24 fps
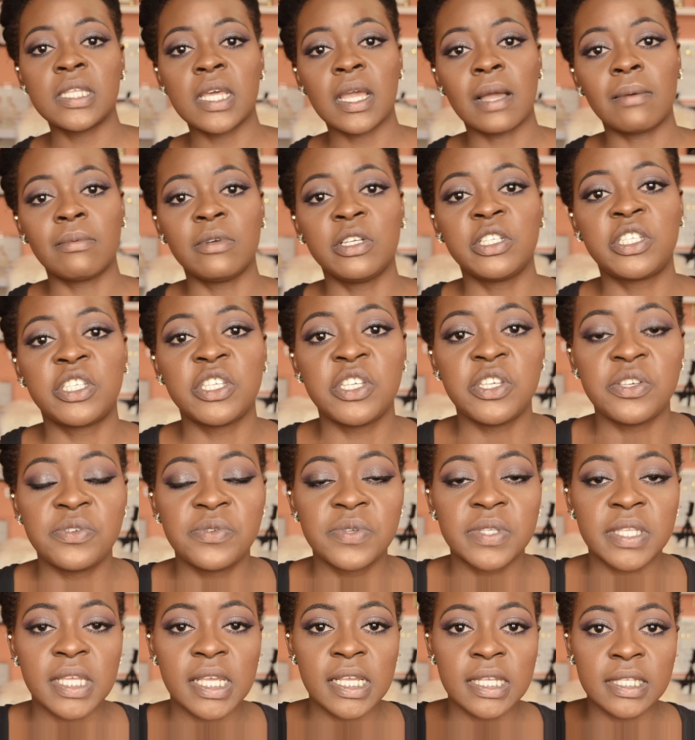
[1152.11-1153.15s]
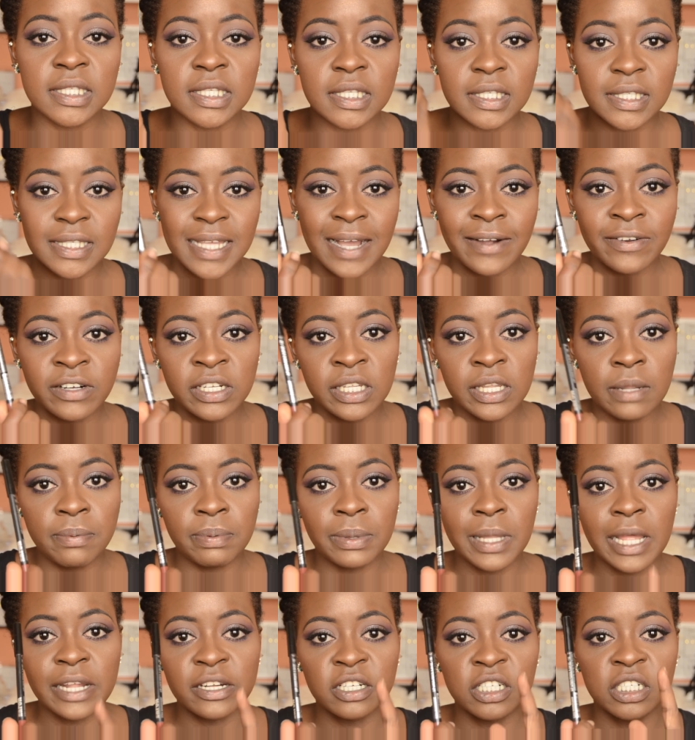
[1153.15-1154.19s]
thing I'm going to use is the Zaran
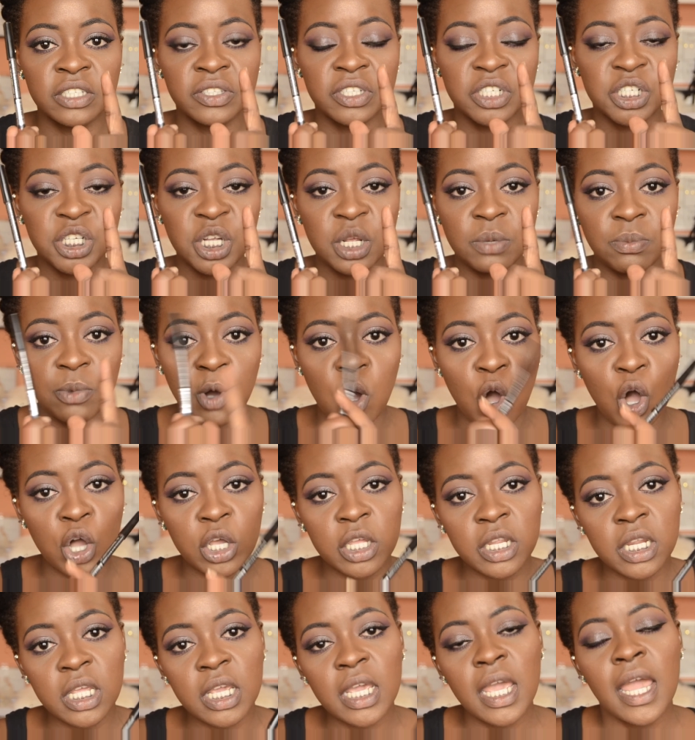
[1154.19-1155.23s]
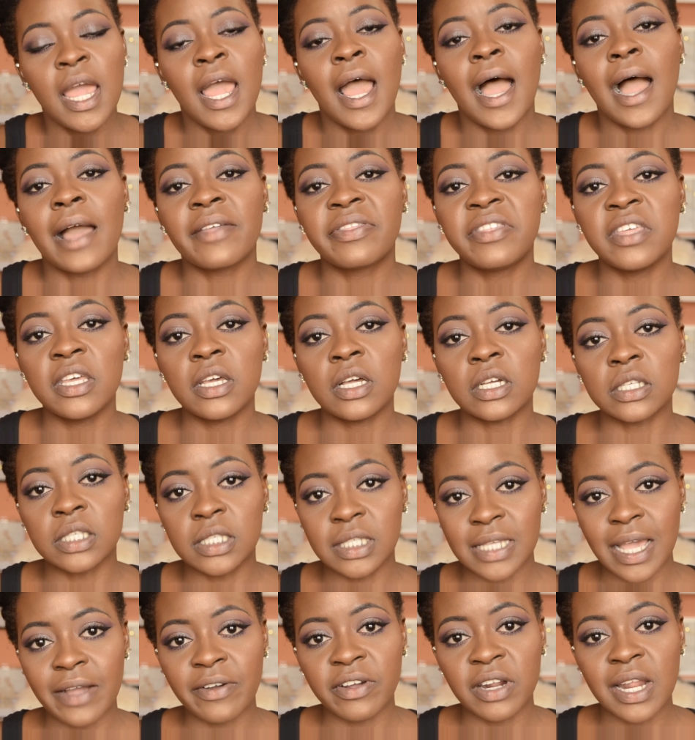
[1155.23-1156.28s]
lip liner in the shade Mahogany. I think
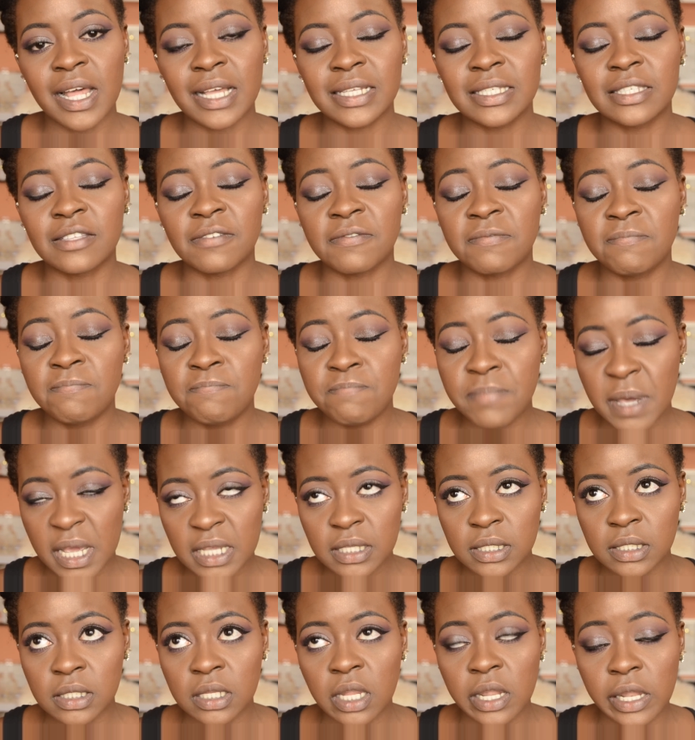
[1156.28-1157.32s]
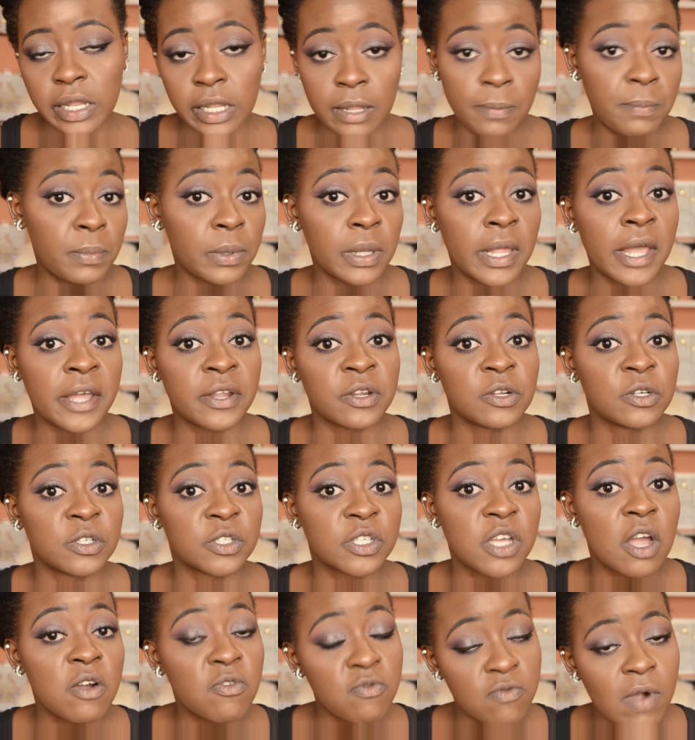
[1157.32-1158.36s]
Zaran has the best lip
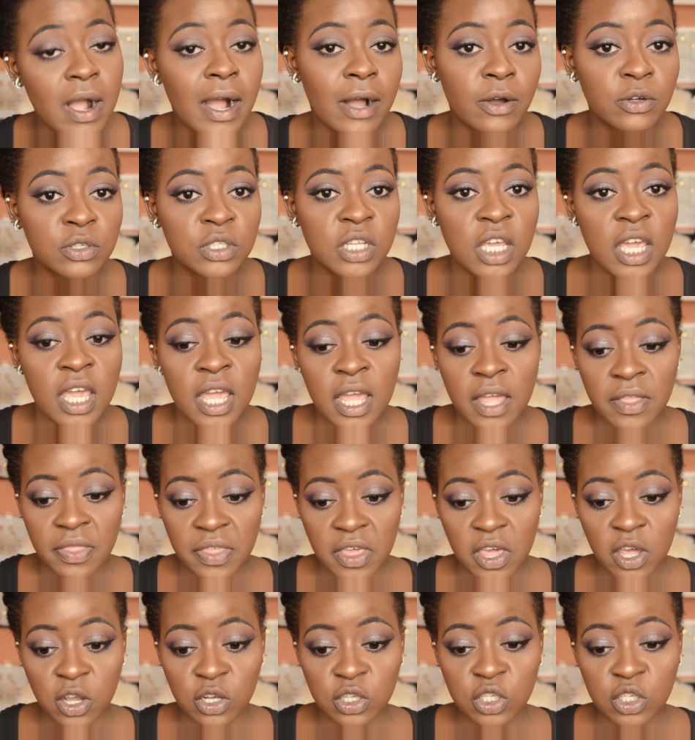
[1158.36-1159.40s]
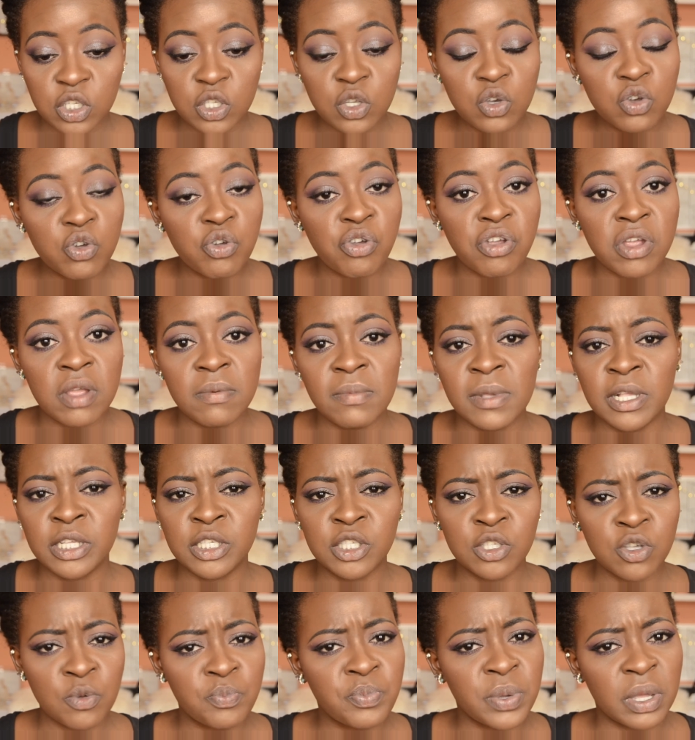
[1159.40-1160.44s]
liners around. They are so creamy,
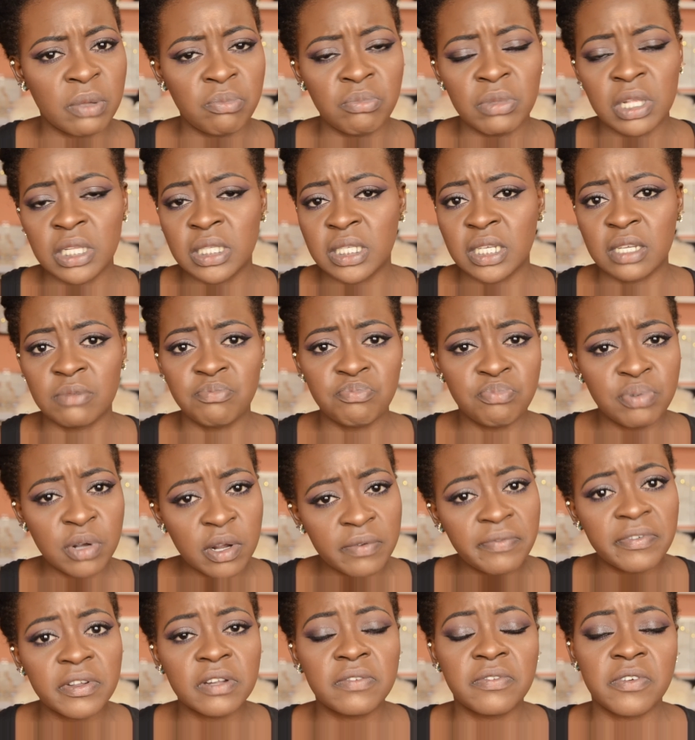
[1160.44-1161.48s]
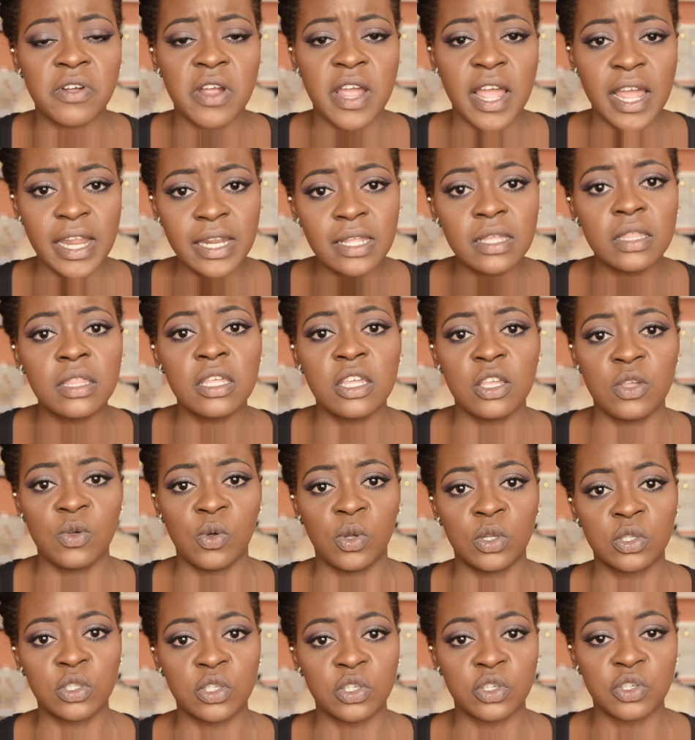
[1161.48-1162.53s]
so pigmented, perfect for anything you
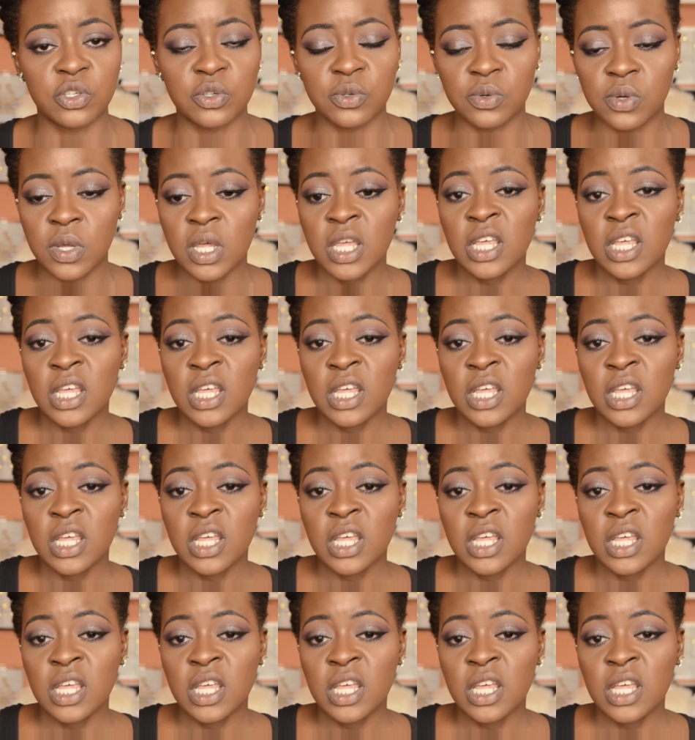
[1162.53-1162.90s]
want to do.